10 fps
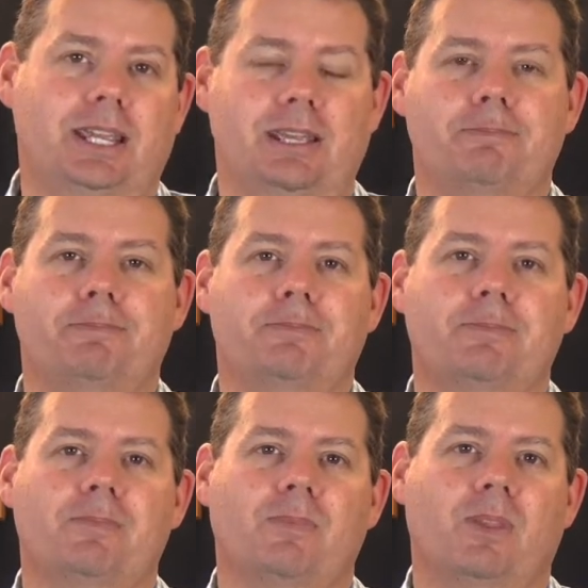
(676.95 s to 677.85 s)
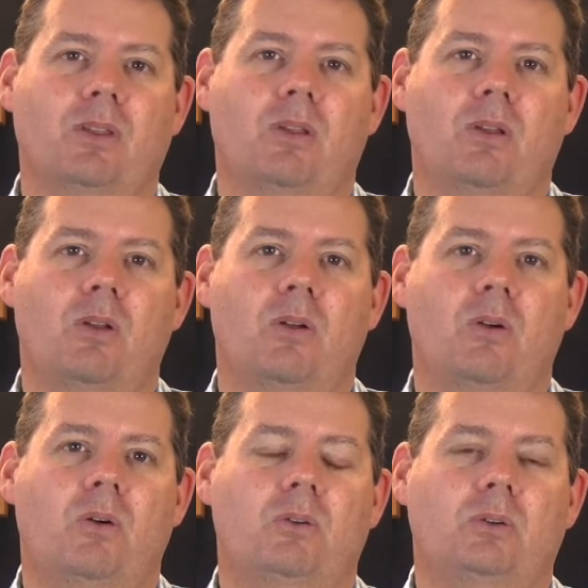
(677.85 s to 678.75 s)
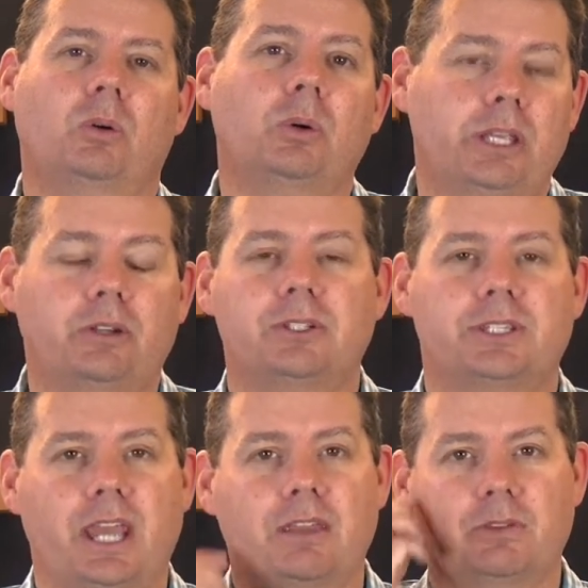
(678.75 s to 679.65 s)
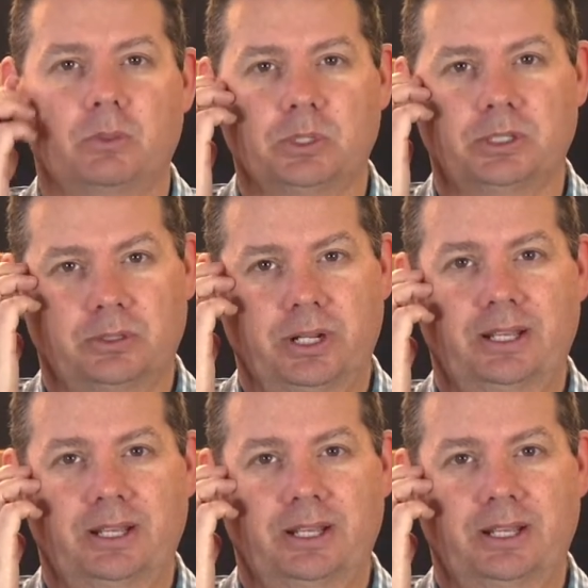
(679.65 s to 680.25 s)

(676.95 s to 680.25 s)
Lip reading: him. Or he could save the world.